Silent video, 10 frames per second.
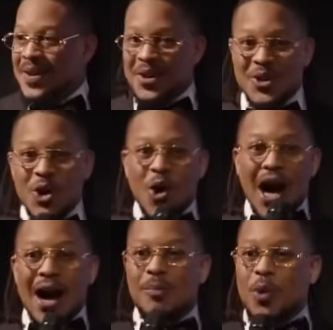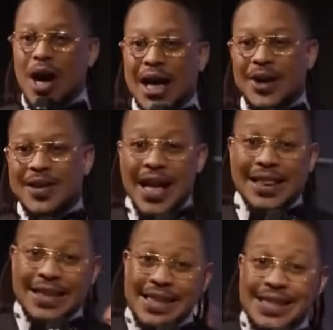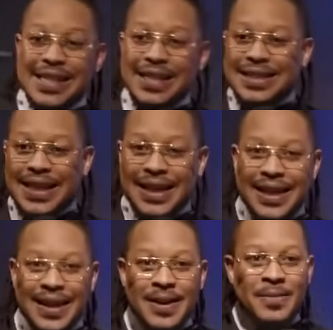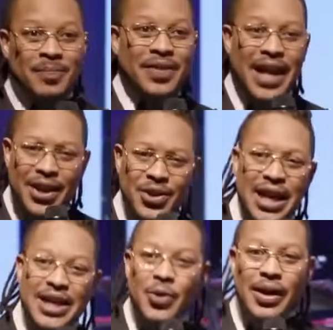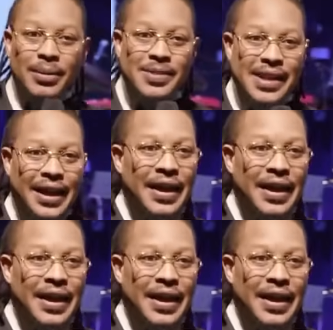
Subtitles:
No ab workout, nothing, just eating. Are you getting what I'm saying?